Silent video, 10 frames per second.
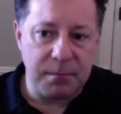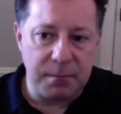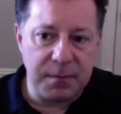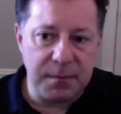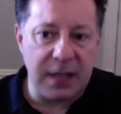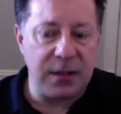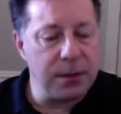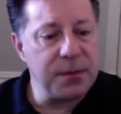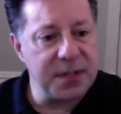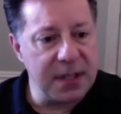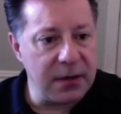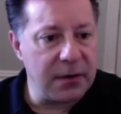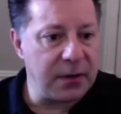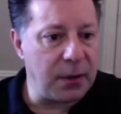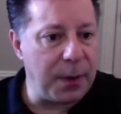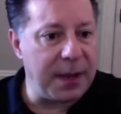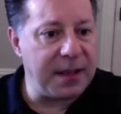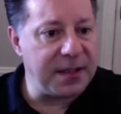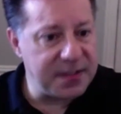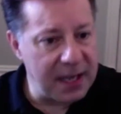get used to hearing the way
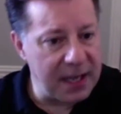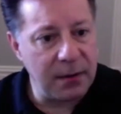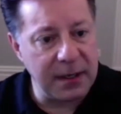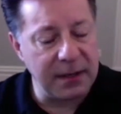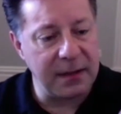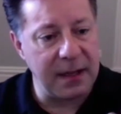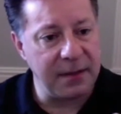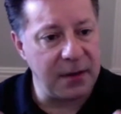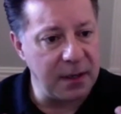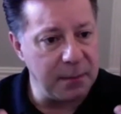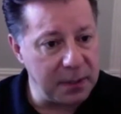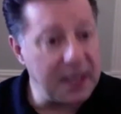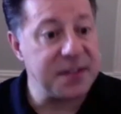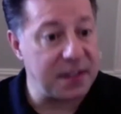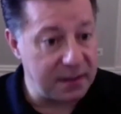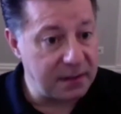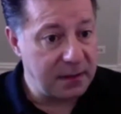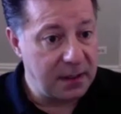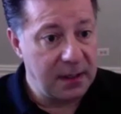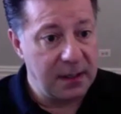they sound, and then they're complacent
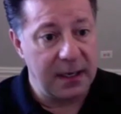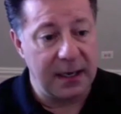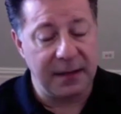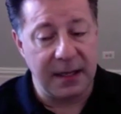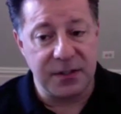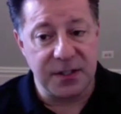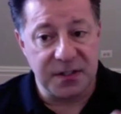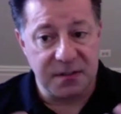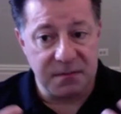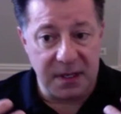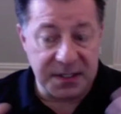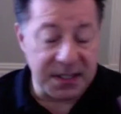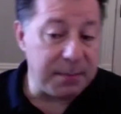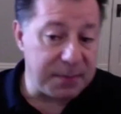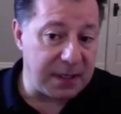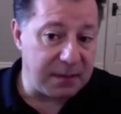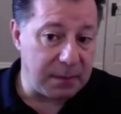and they just accept it.